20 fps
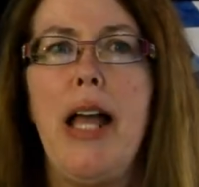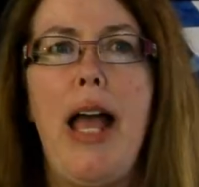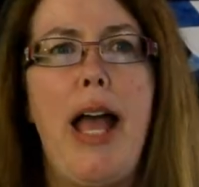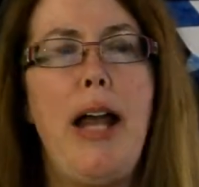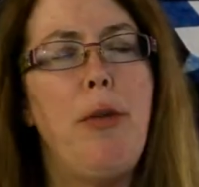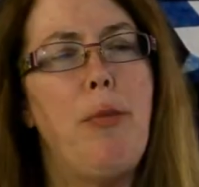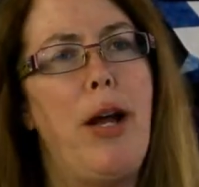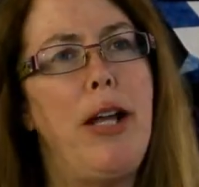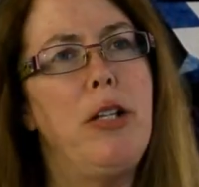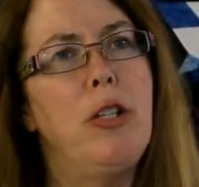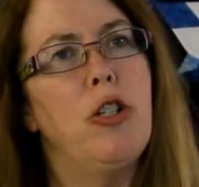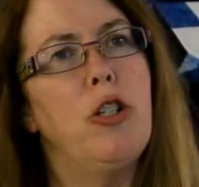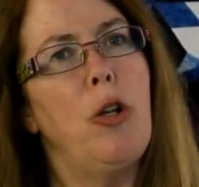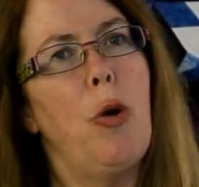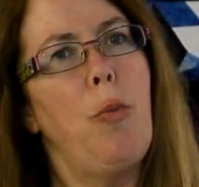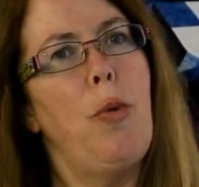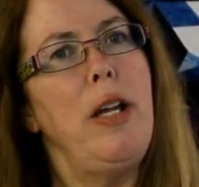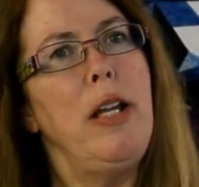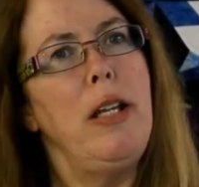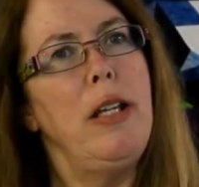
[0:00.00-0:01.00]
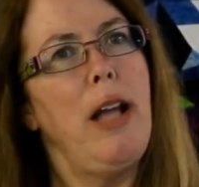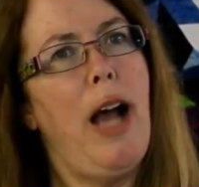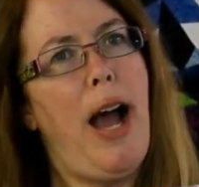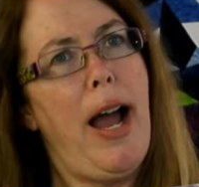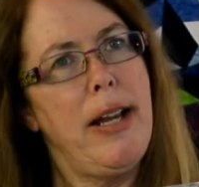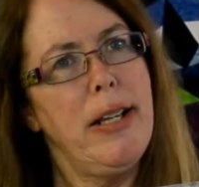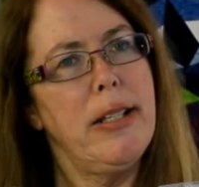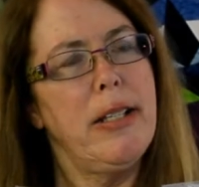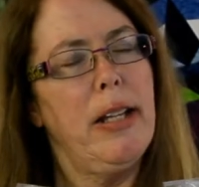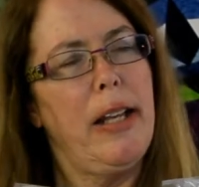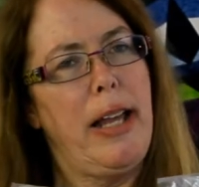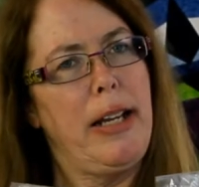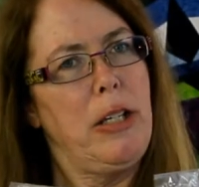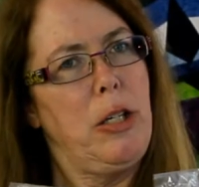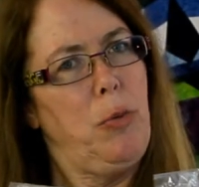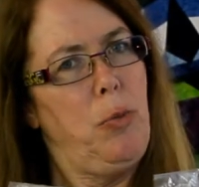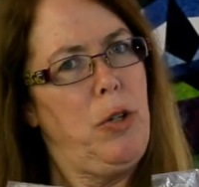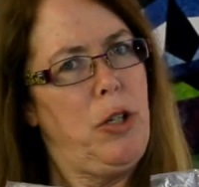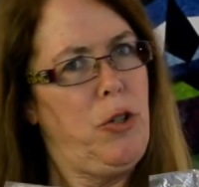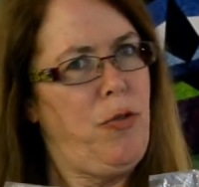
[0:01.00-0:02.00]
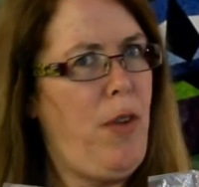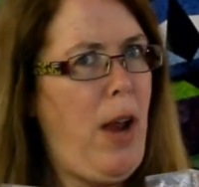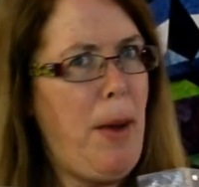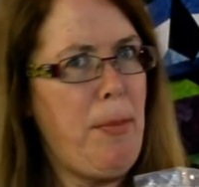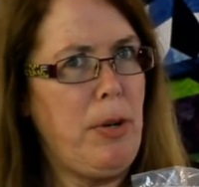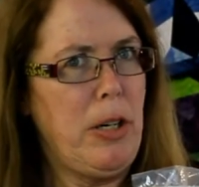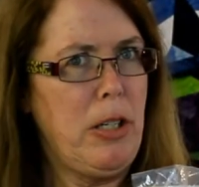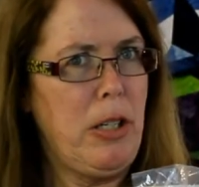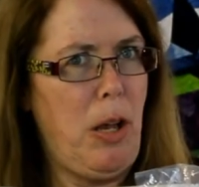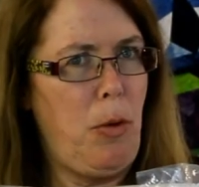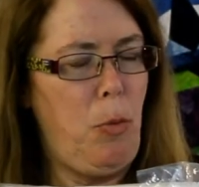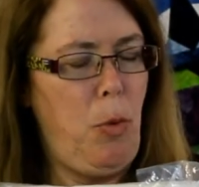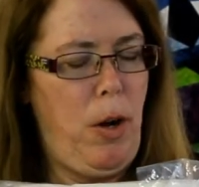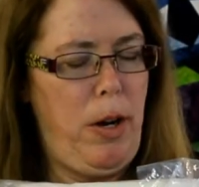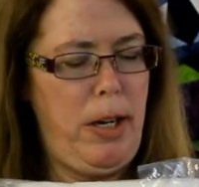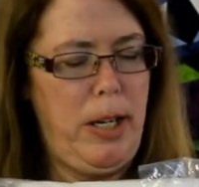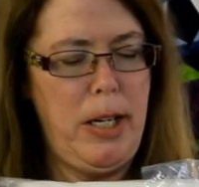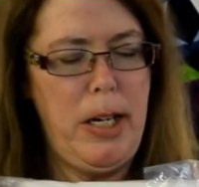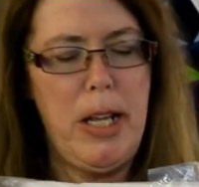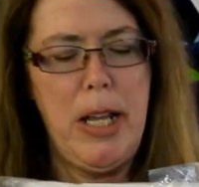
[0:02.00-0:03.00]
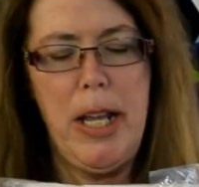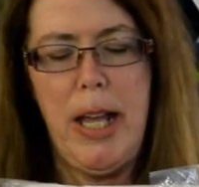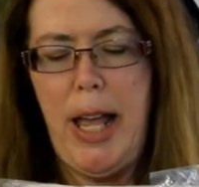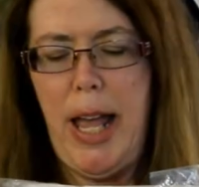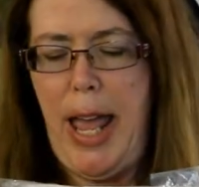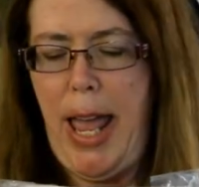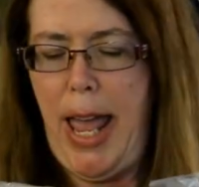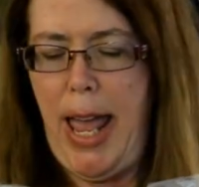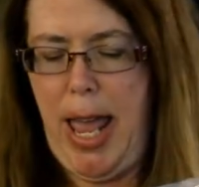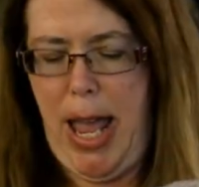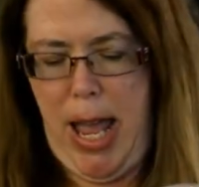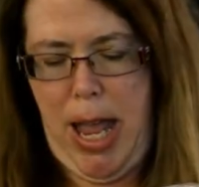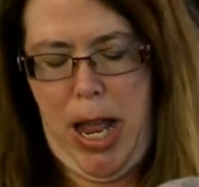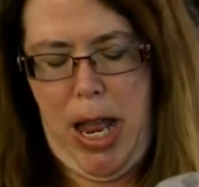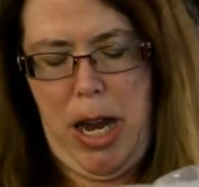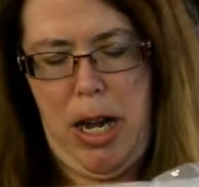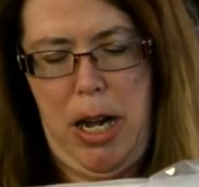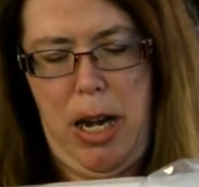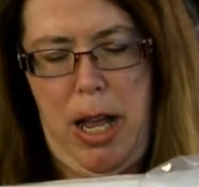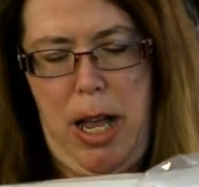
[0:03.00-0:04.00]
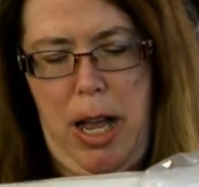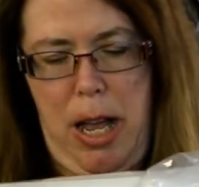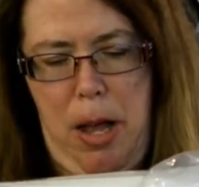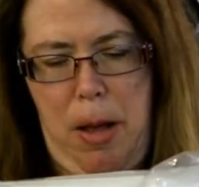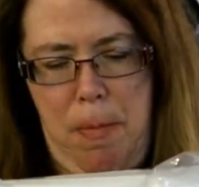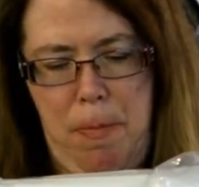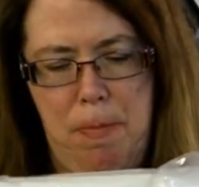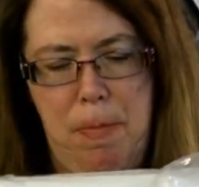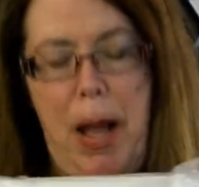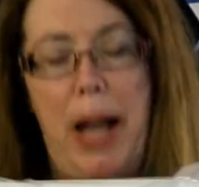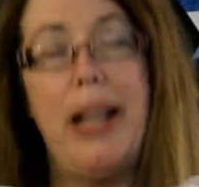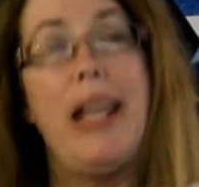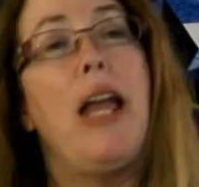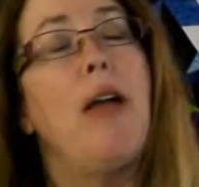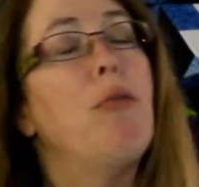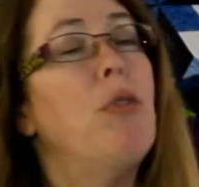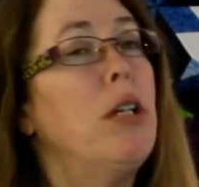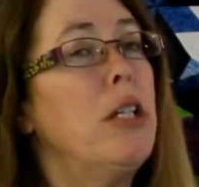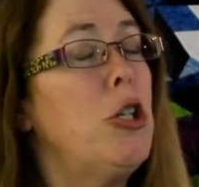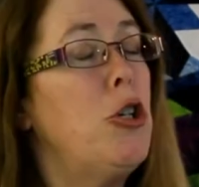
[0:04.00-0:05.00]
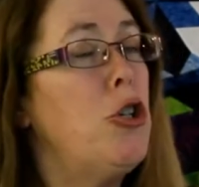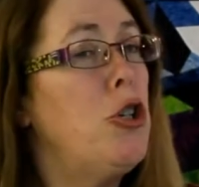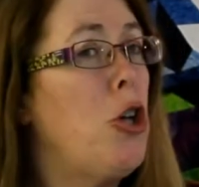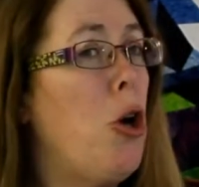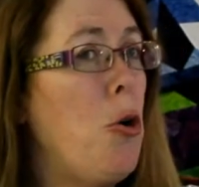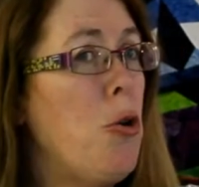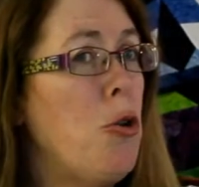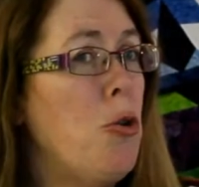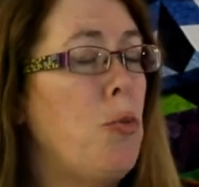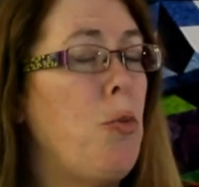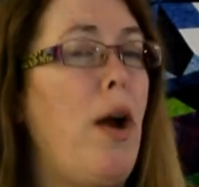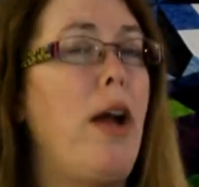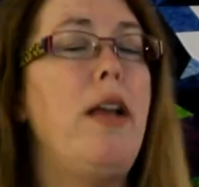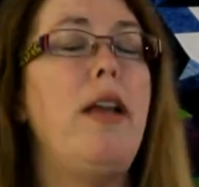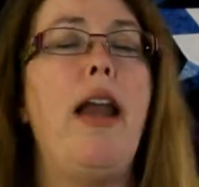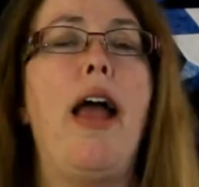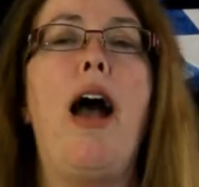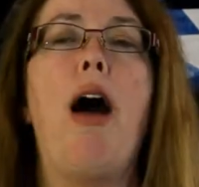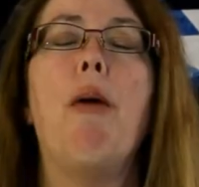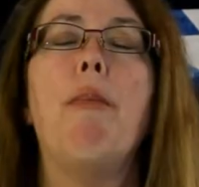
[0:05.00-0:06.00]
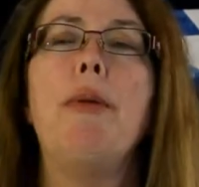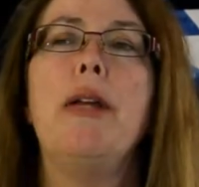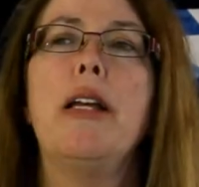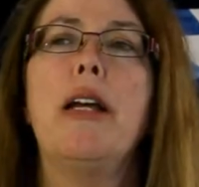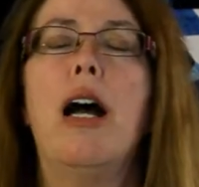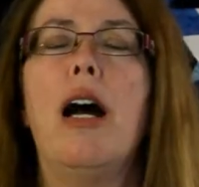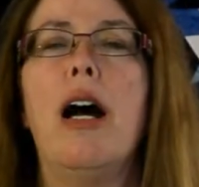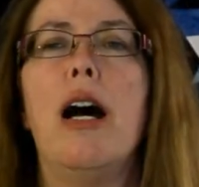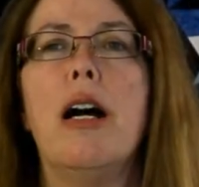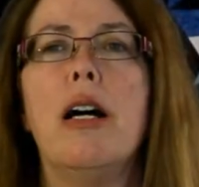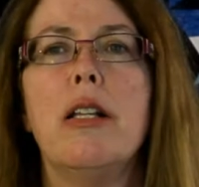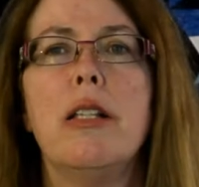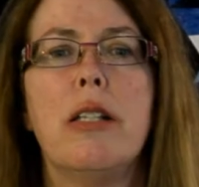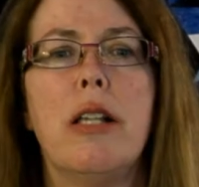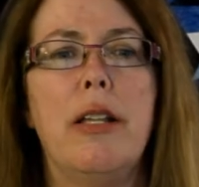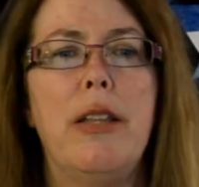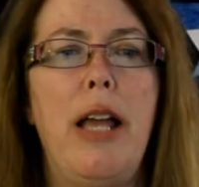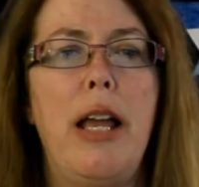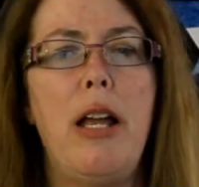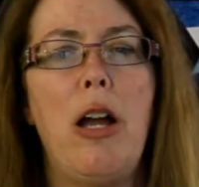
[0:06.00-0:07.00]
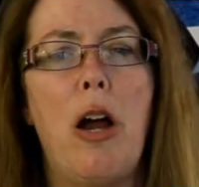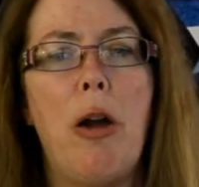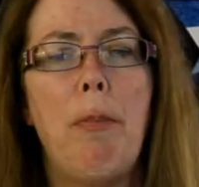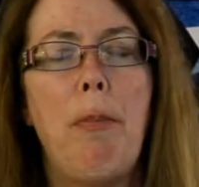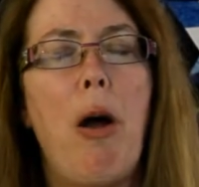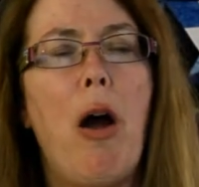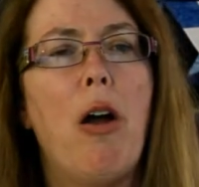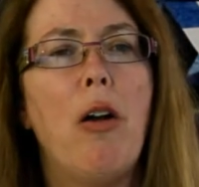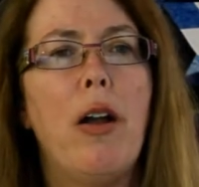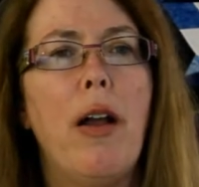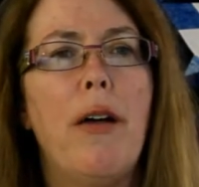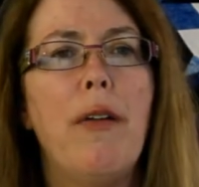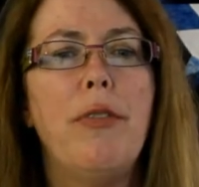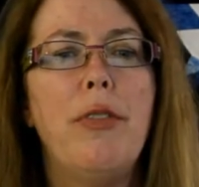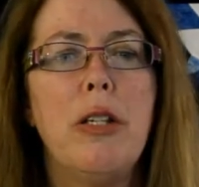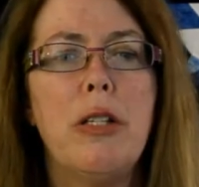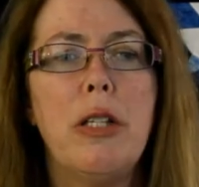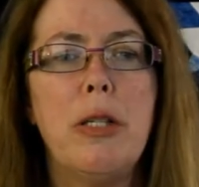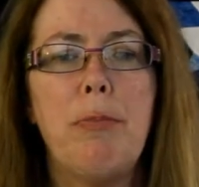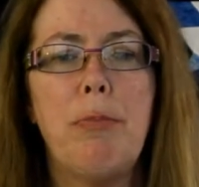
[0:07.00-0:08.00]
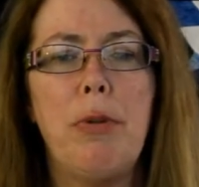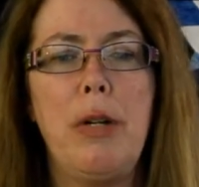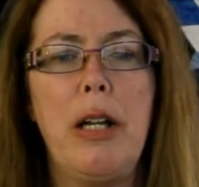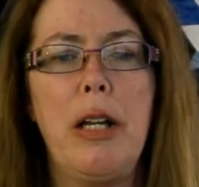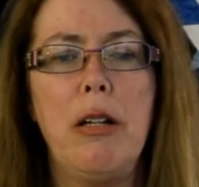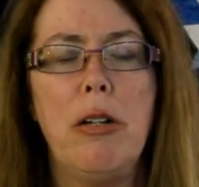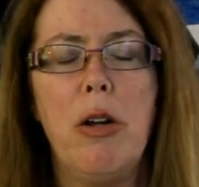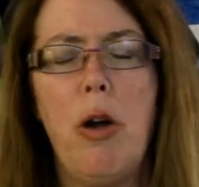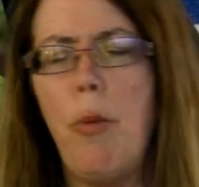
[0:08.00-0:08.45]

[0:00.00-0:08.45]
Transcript: anyway, so I selected which fabrics I wanted, and I can't really show you right now because they are part of the spring.